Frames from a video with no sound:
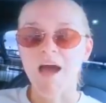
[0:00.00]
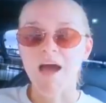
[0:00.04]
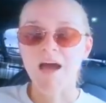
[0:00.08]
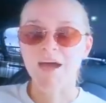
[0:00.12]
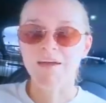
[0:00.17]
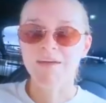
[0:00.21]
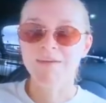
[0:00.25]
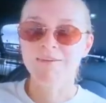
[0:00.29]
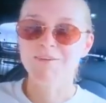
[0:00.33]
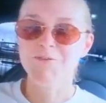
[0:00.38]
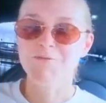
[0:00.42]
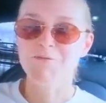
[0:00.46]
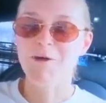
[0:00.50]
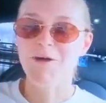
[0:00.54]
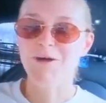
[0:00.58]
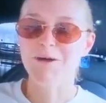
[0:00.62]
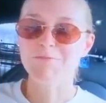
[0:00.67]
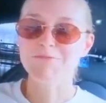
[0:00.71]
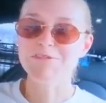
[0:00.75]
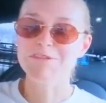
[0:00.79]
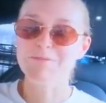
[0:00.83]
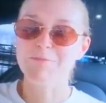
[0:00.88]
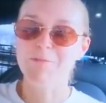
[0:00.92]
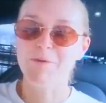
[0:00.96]
Hi,
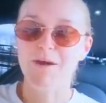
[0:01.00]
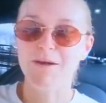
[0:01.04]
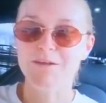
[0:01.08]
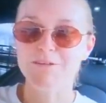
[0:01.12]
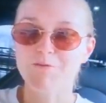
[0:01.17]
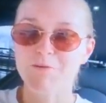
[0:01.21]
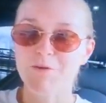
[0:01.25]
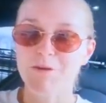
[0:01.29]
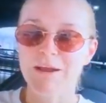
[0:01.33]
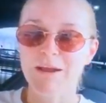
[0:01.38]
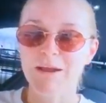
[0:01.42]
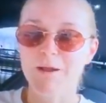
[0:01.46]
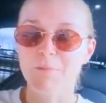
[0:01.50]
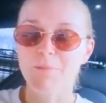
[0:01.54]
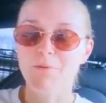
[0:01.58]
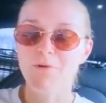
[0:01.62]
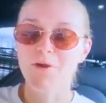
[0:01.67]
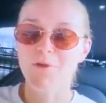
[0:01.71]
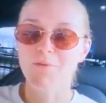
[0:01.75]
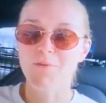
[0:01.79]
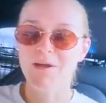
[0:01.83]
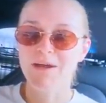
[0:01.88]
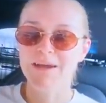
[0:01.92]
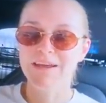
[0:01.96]
welcome to the Box Fort
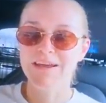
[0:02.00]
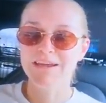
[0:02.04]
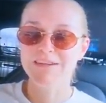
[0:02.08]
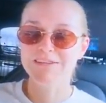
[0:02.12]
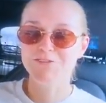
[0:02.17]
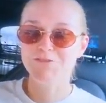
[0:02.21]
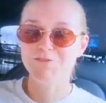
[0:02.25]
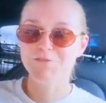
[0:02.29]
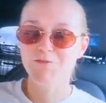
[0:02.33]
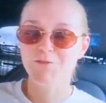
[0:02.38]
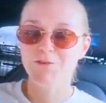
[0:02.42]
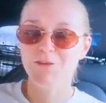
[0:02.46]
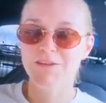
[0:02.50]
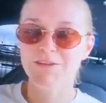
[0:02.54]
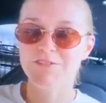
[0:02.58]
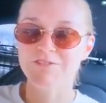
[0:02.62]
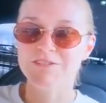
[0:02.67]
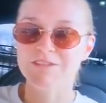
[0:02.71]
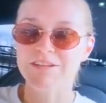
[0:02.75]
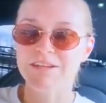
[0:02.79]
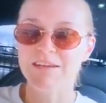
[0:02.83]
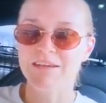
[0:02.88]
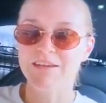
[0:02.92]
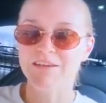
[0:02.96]
Airport. What can I do for
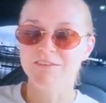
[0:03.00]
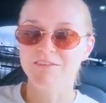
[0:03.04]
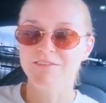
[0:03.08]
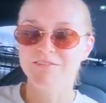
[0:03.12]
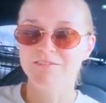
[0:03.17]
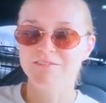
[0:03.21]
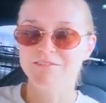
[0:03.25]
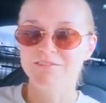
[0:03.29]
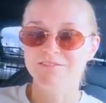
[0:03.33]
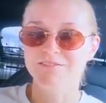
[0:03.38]
you today?